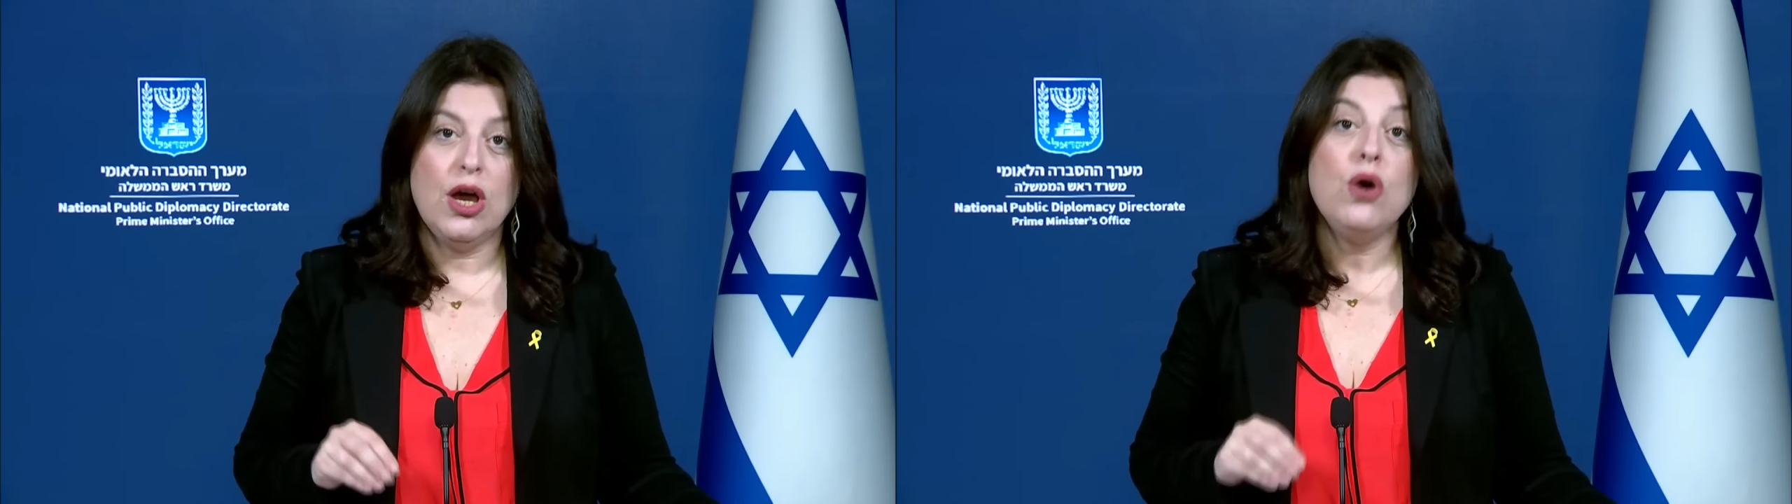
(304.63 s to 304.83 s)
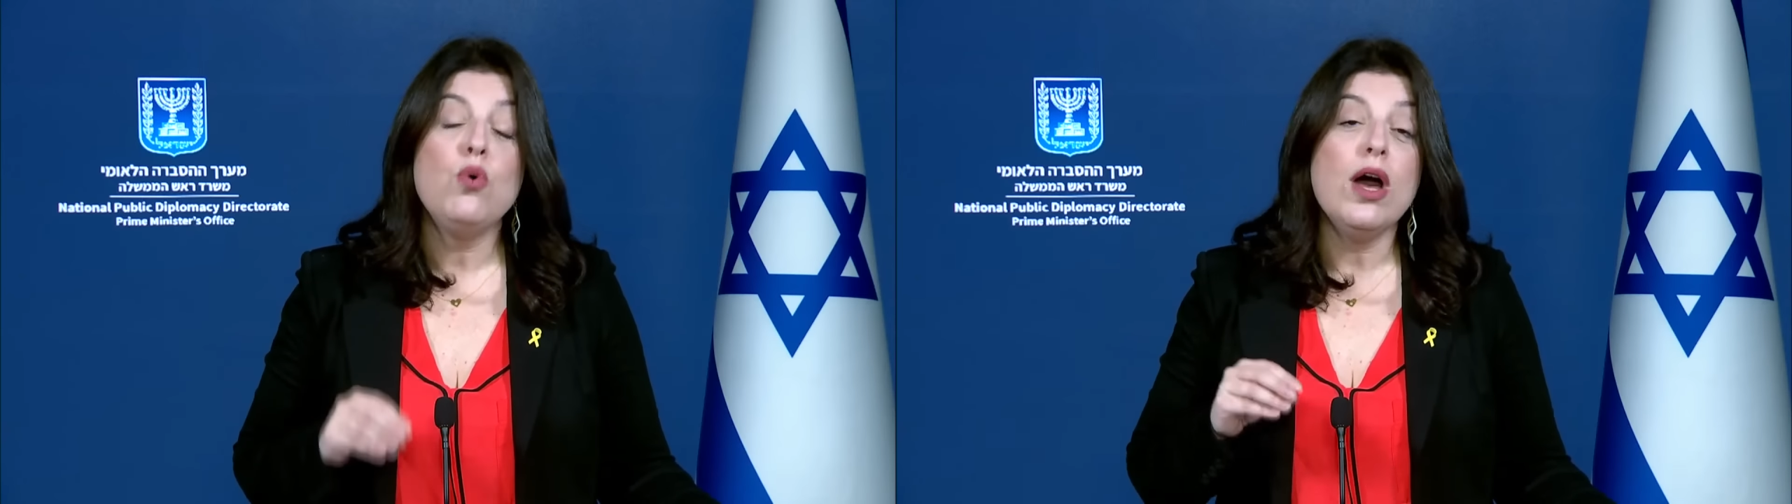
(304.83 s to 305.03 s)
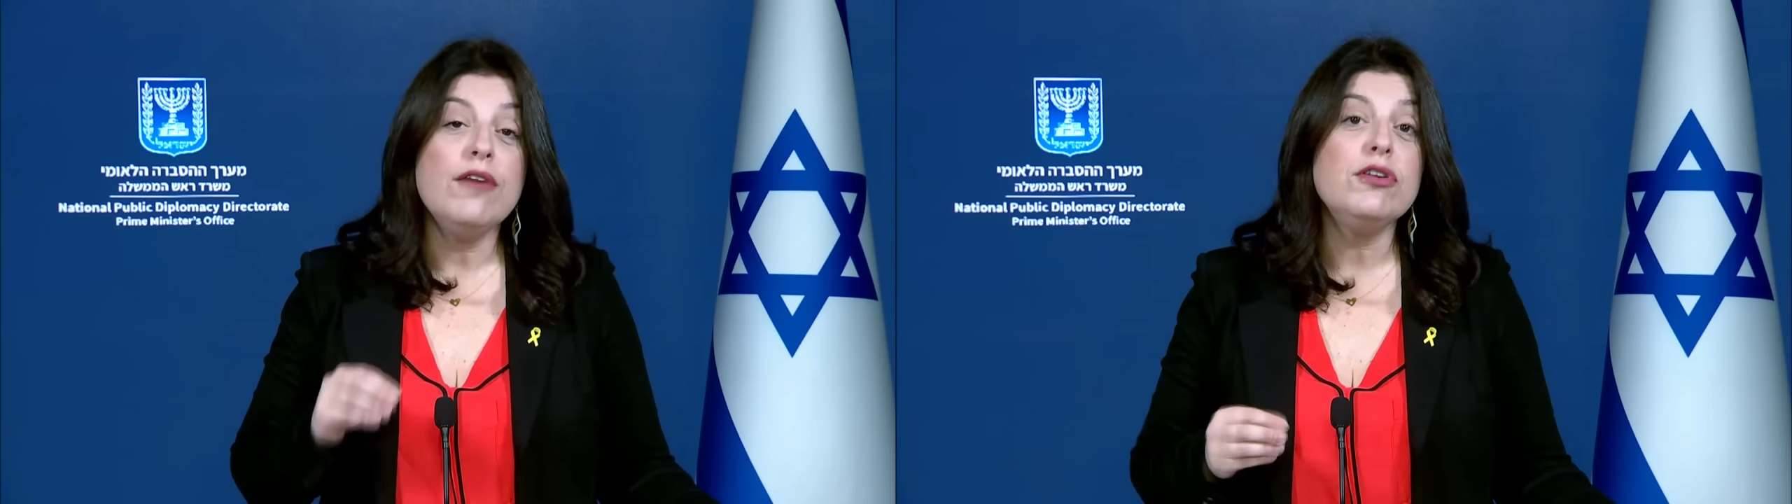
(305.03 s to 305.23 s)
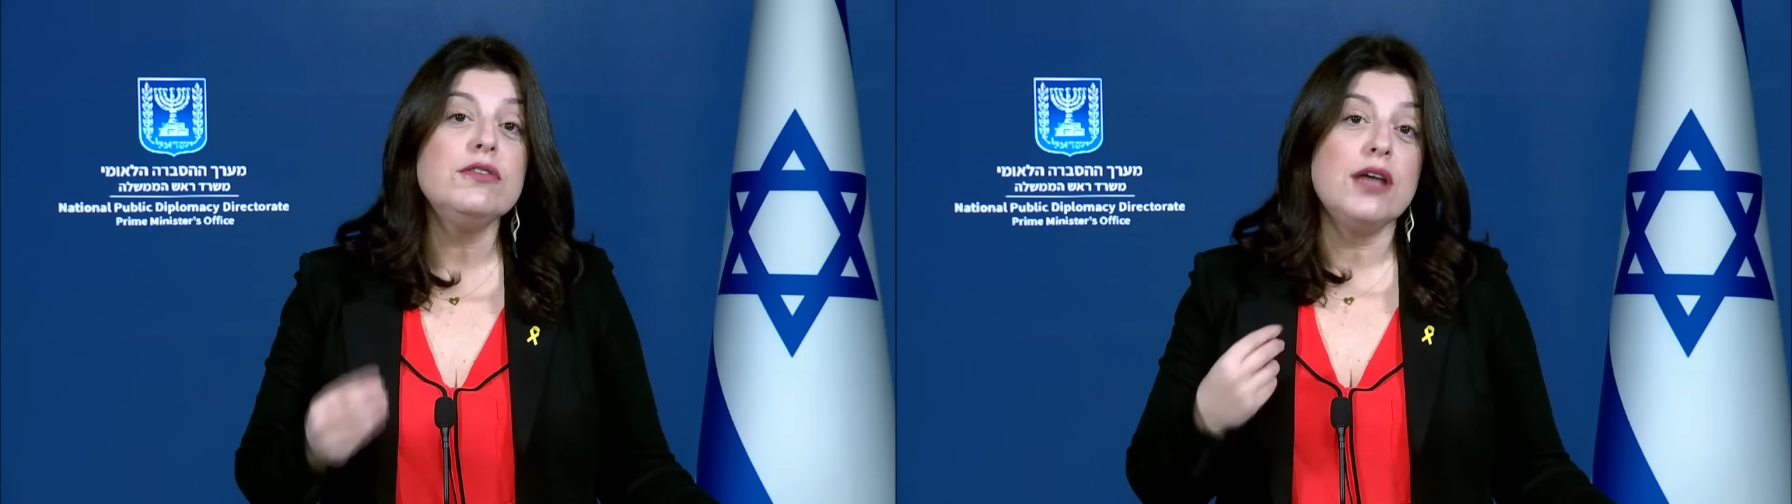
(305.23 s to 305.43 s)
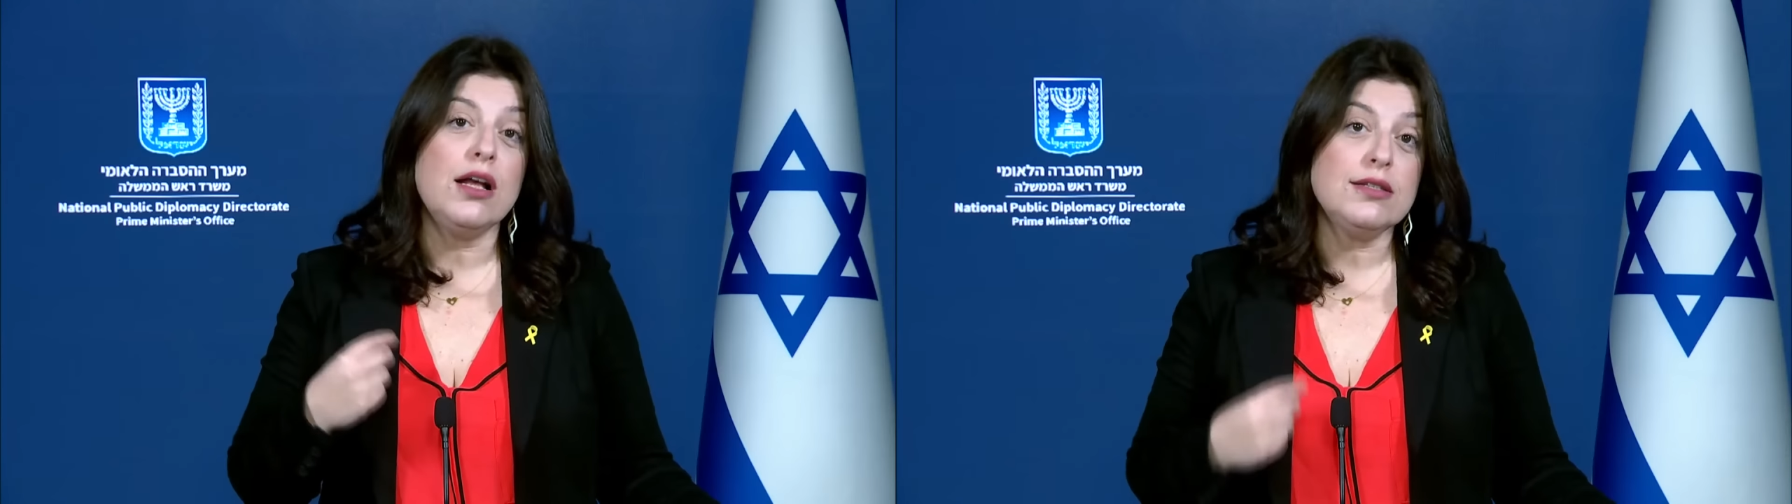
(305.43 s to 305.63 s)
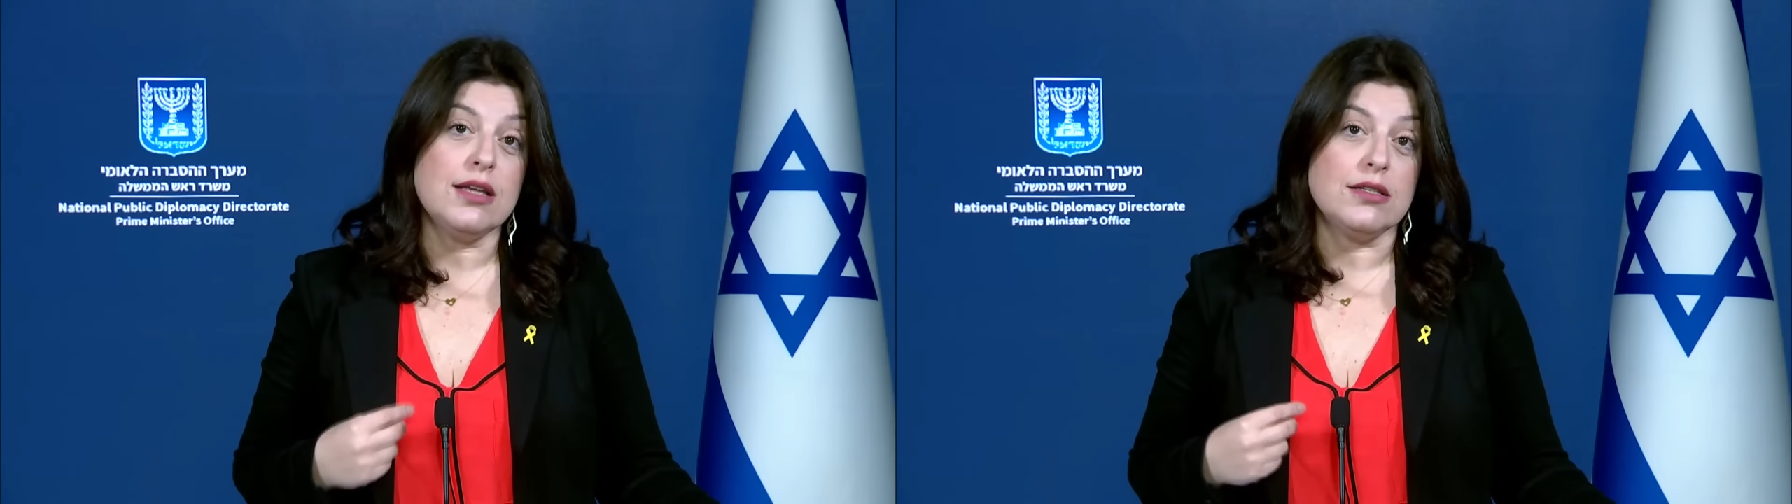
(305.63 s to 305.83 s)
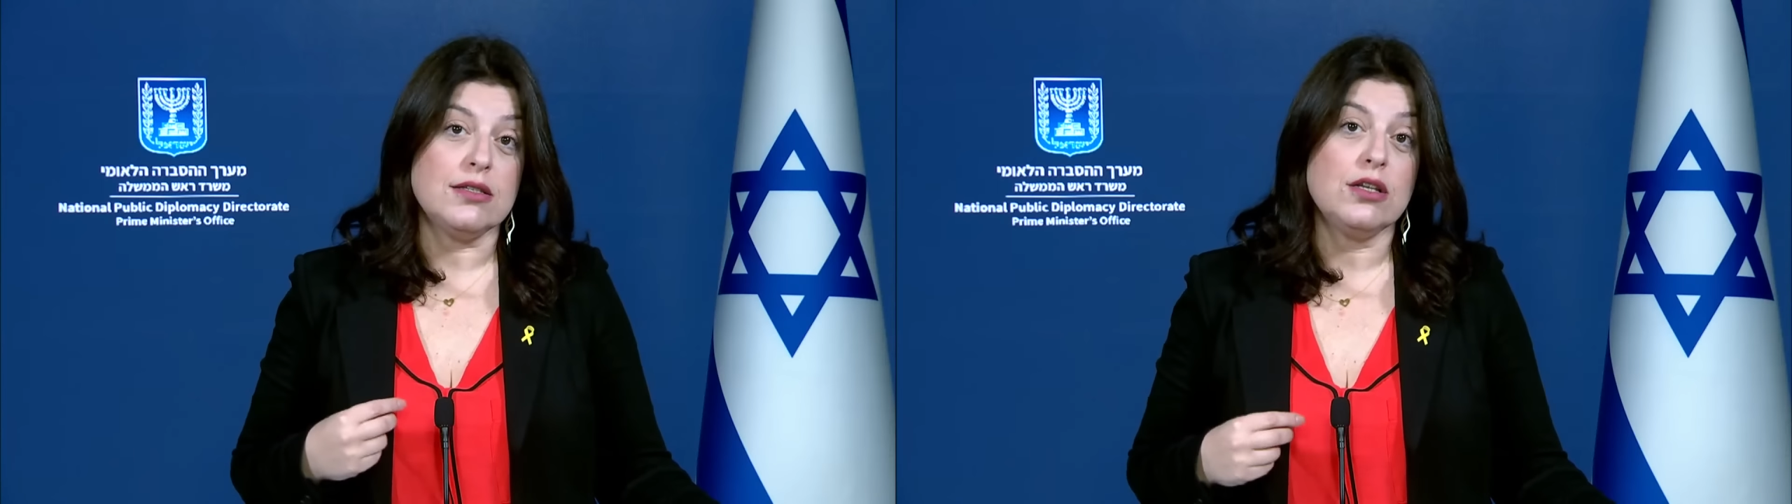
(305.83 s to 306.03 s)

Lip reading: Whoever tells us